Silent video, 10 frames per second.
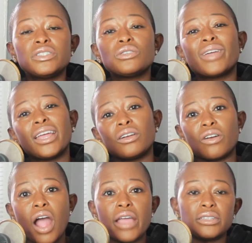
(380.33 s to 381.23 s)
It's okay to
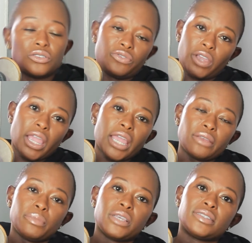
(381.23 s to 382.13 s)
cry. It's okay
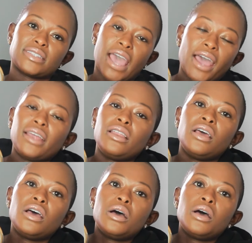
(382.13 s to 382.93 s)
to be sad,